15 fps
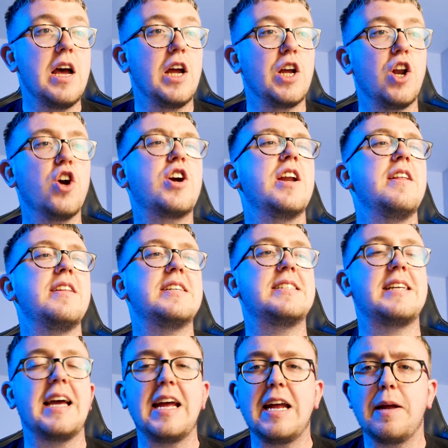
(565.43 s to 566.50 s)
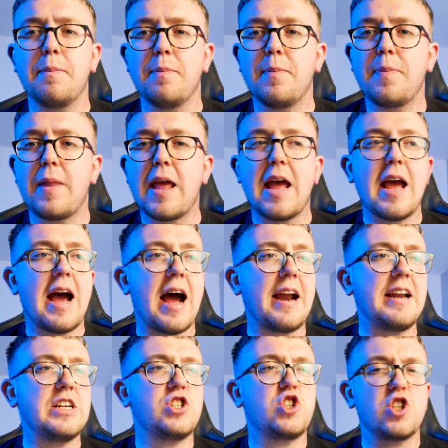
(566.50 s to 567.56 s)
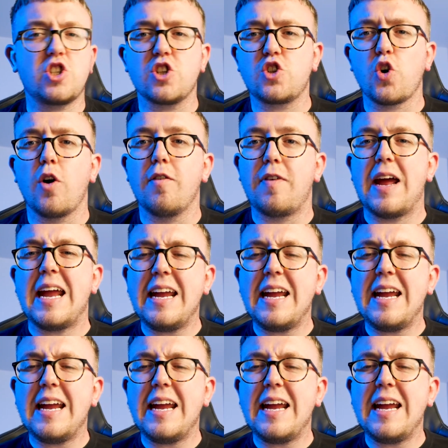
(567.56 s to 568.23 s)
You're looking at this team, and it's just a sort of,